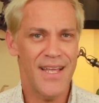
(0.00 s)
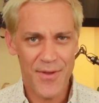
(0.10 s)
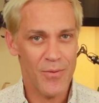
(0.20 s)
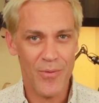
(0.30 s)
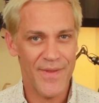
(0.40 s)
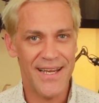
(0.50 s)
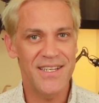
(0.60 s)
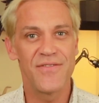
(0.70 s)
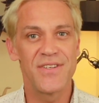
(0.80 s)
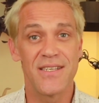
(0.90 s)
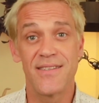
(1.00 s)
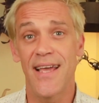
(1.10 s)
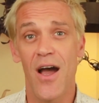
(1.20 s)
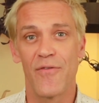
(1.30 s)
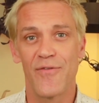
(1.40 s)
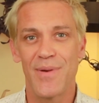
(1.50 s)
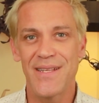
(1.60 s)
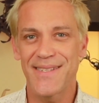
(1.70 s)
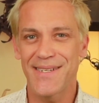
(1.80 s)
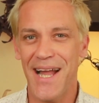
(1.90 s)
Nothing wrong with the activity itself, but
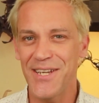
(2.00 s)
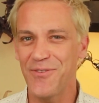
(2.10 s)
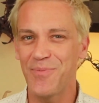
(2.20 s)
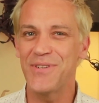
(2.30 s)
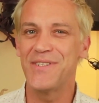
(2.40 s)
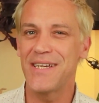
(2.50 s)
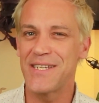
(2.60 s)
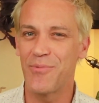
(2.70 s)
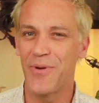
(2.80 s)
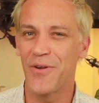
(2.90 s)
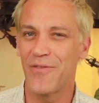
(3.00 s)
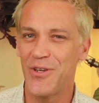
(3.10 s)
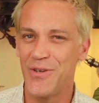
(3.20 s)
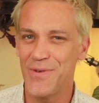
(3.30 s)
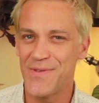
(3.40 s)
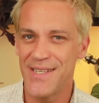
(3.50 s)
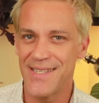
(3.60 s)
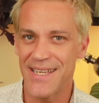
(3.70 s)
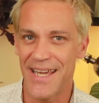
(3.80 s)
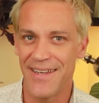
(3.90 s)
it's kind of predictable and overused,
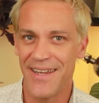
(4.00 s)
isn't it?